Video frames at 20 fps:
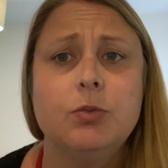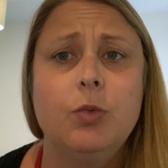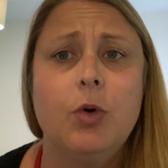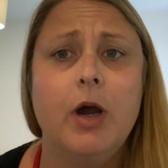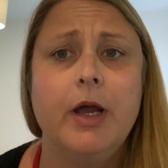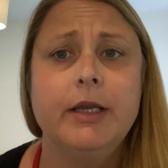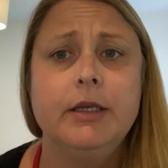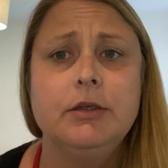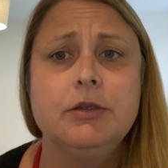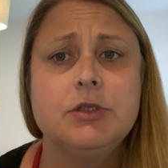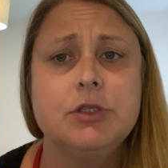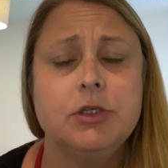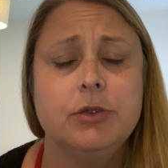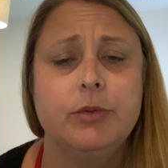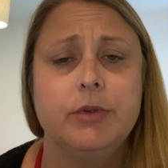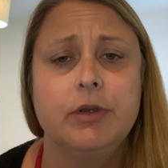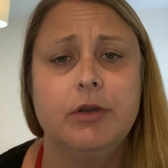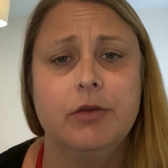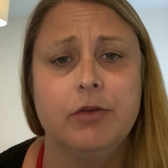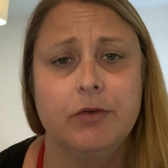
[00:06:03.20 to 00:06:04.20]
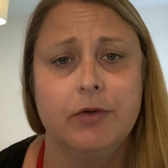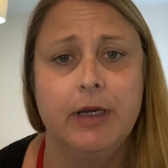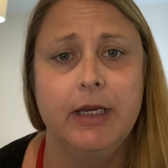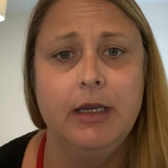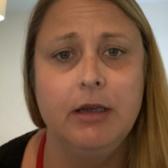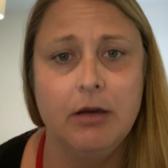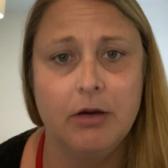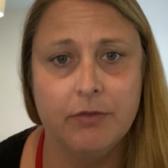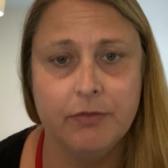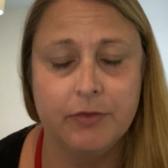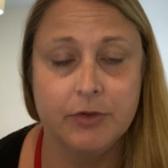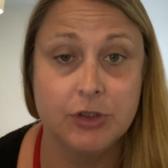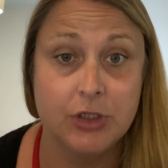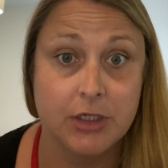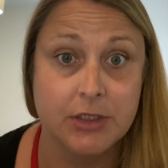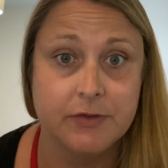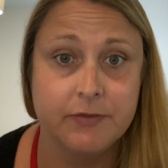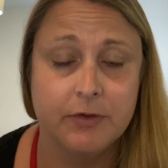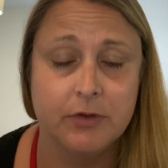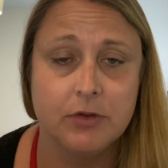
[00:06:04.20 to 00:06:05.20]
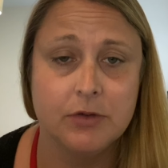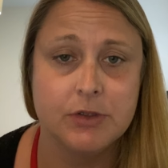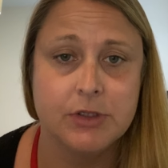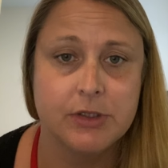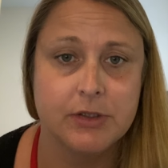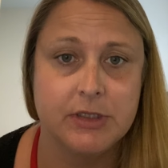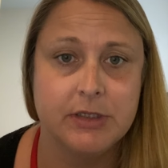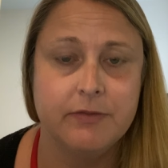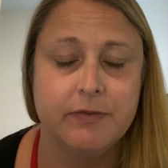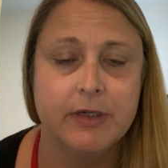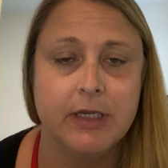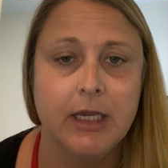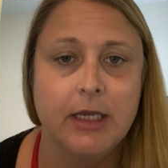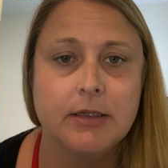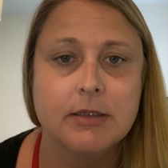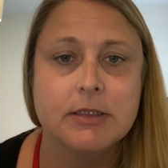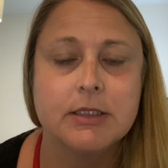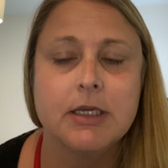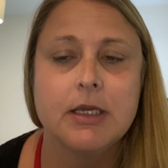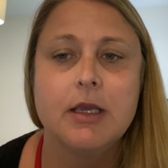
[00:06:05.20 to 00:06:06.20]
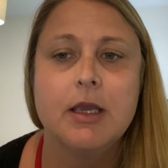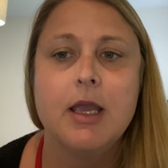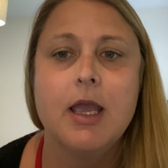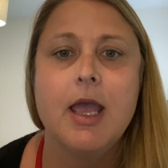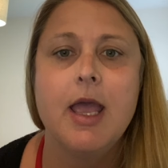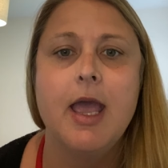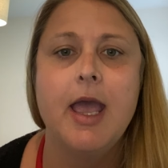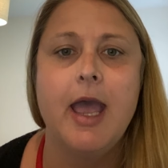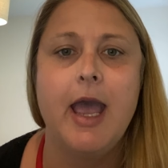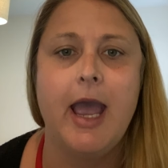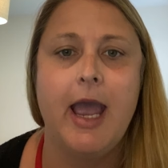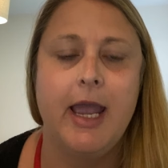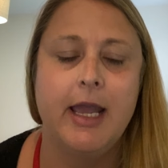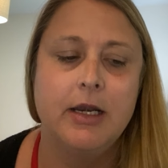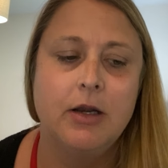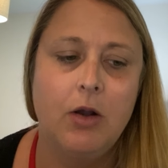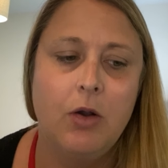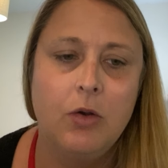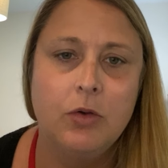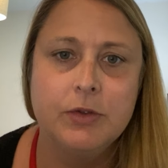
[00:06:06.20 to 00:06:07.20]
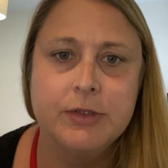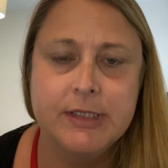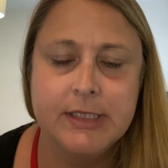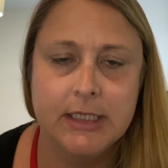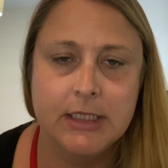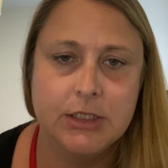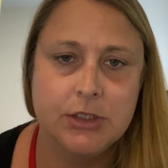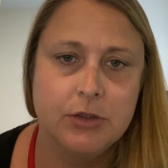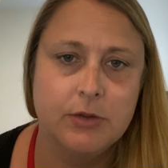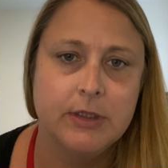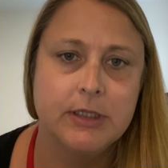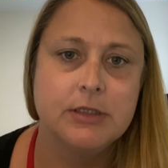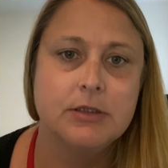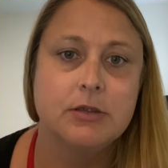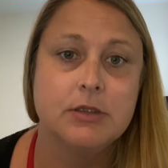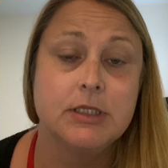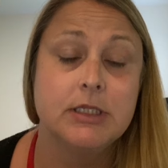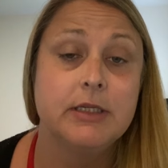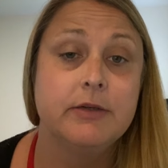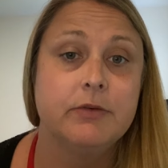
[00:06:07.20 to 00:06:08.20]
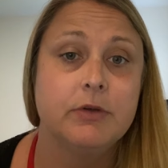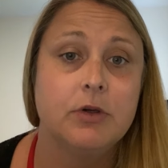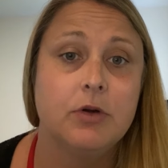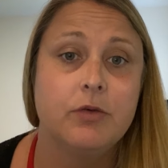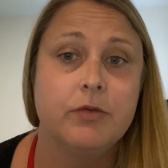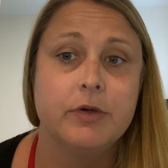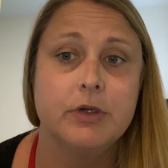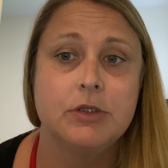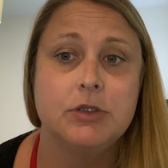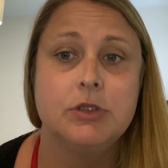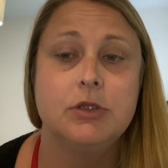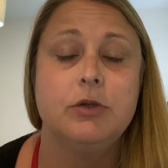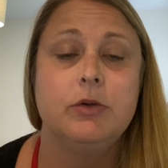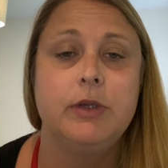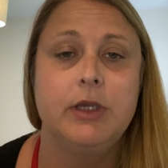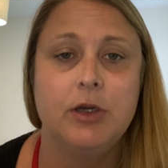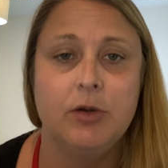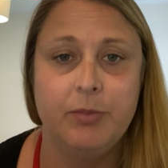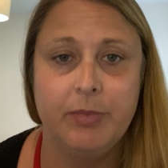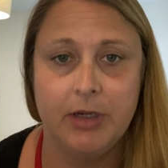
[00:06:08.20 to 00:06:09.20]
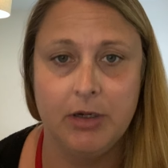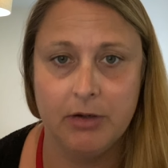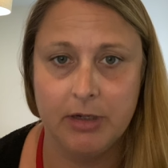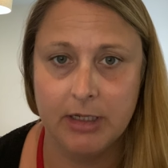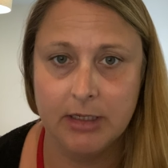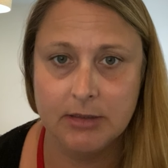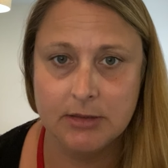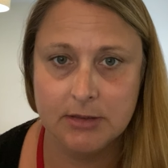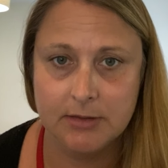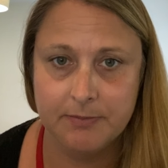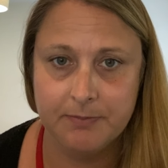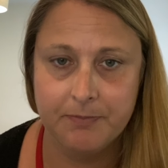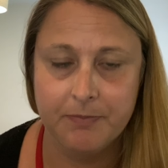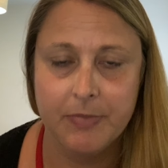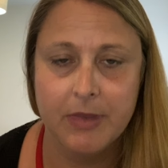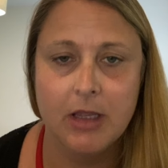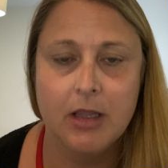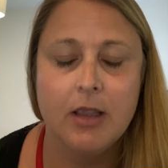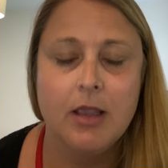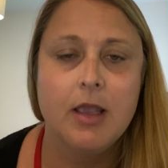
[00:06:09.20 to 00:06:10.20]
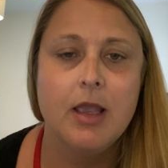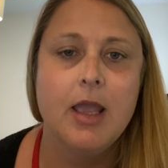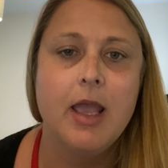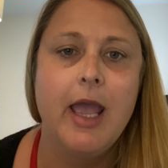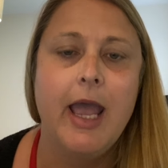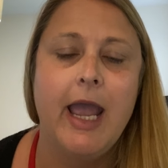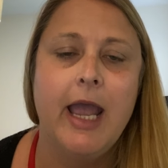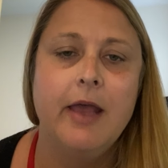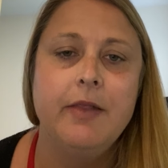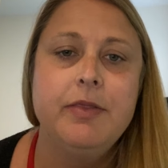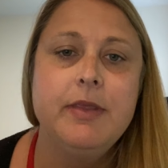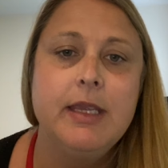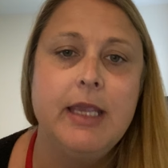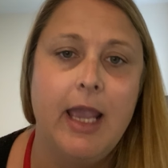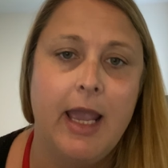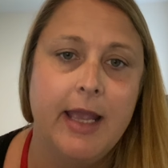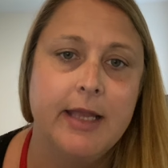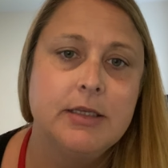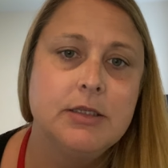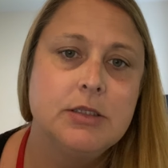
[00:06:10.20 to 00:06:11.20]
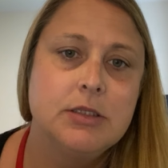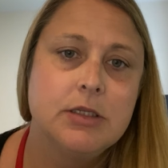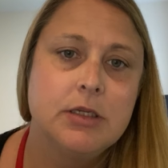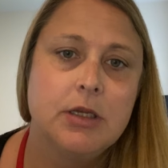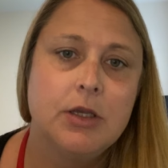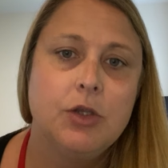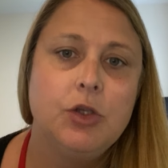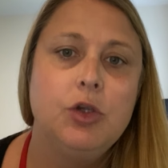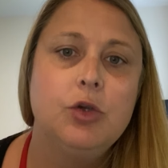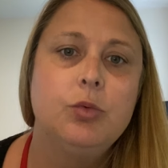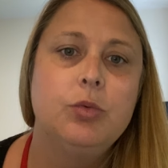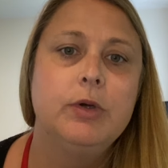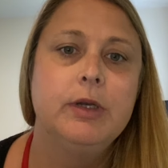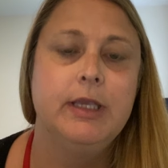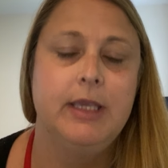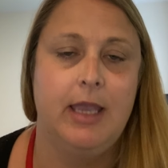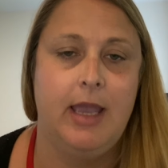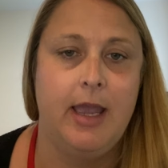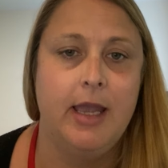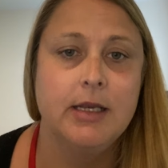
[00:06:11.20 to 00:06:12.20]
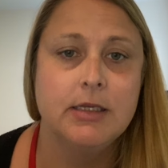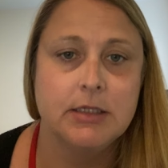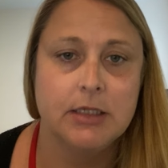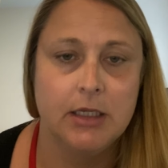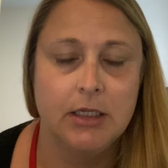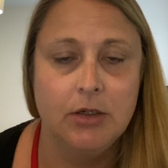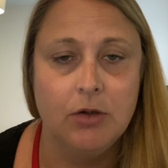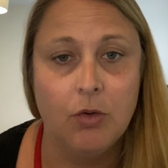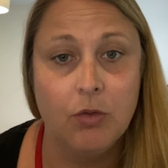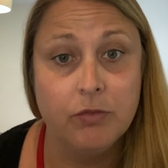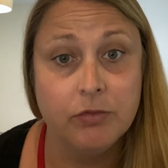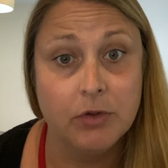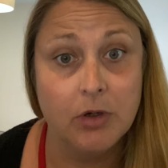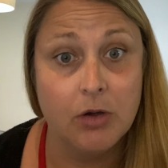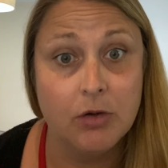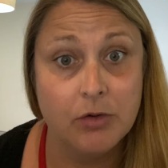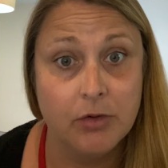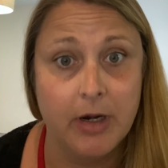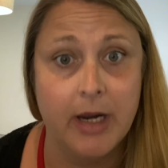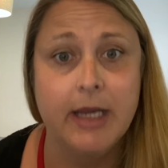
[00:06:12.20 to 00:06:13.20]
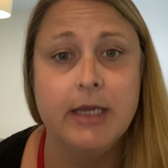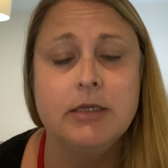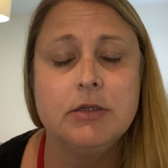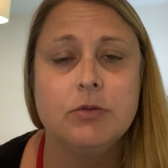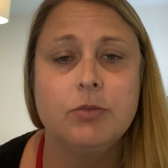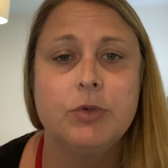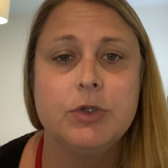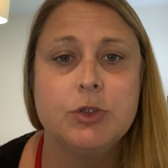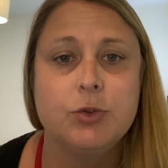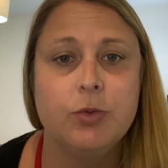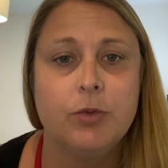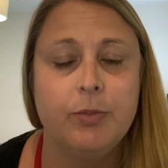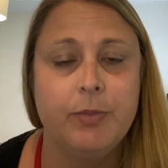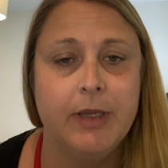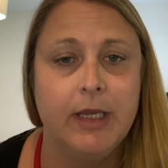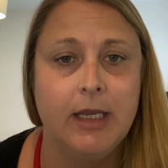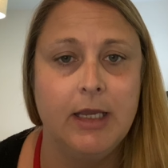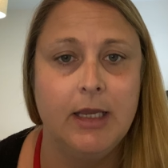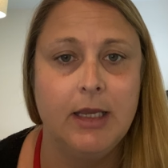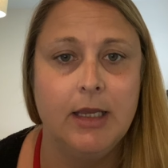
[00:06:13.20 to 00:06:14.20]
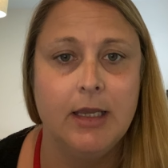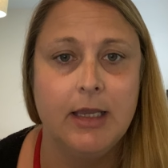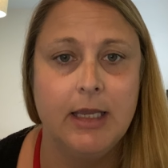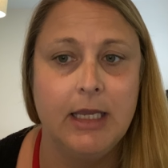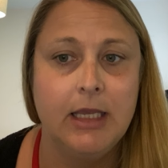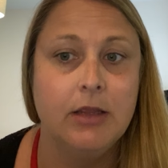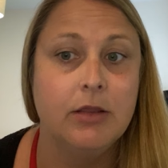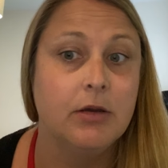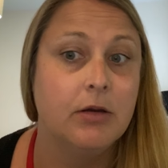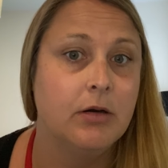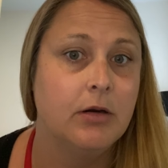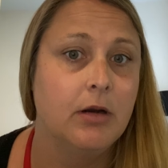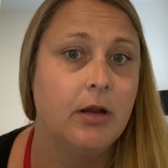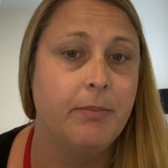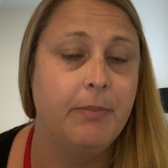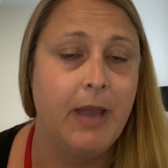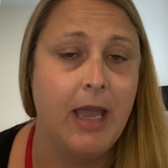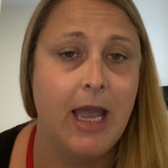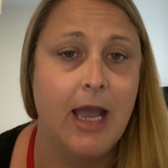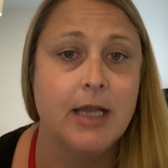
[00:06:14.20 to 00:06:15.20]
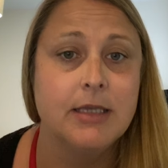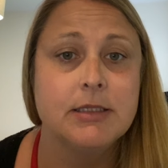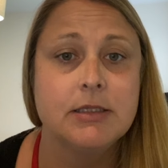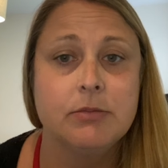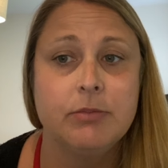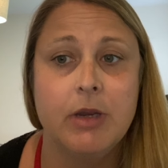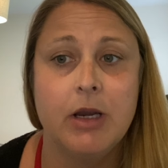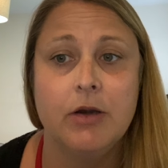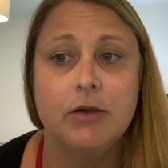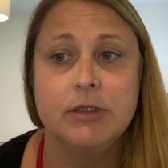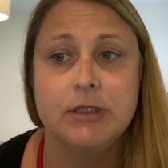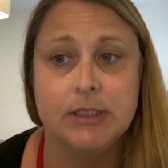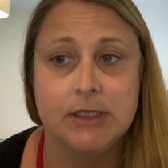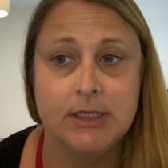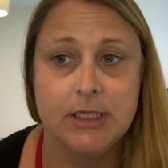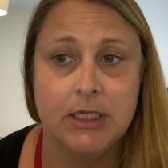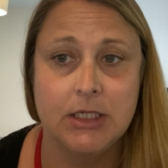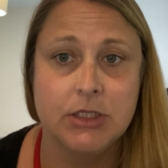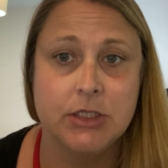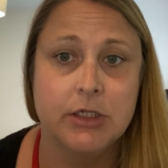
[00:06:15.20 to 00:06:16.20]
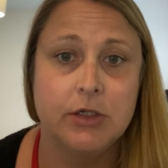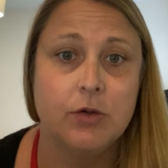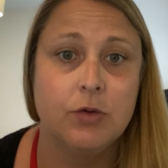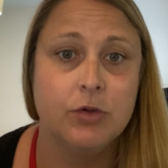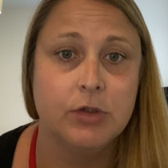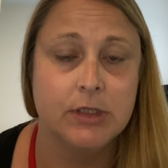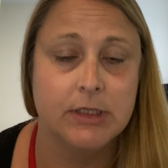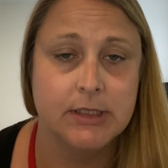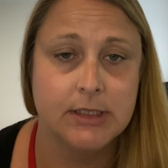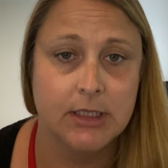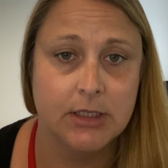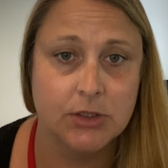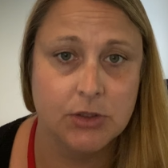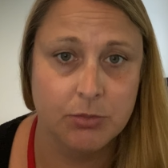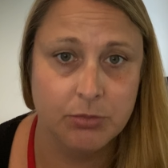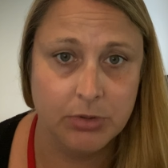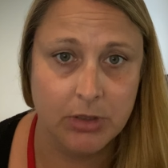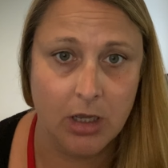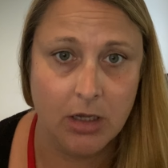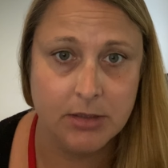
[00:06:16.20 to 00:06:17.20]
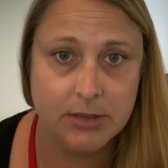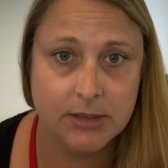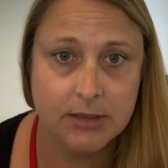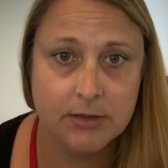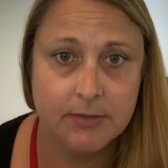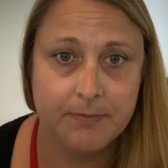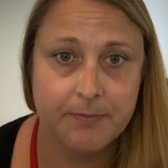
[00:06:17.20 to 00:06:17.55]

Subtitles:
1, 2, and 3 are just for the certificate, and all 6 units are delivered over a 2-year period. At the end, you will get an overall grade, which will be either a pass, merit, distinction, or distinction plus.